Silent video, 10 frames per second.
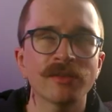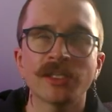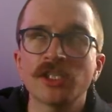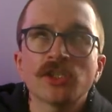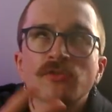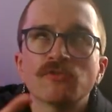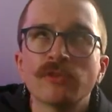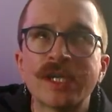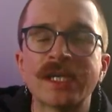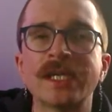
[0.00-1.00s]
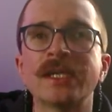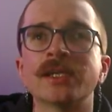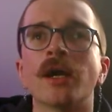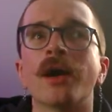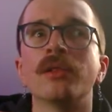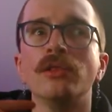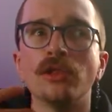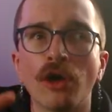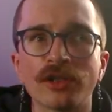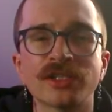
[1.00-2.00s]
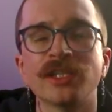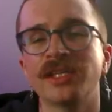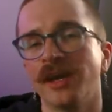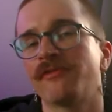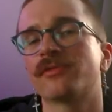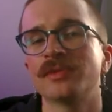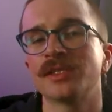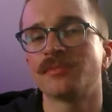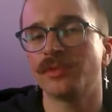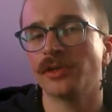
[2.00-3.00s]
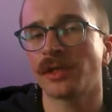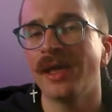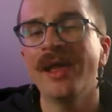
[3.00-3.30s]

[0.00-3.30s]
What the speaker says: There's just really a lot to get from this book,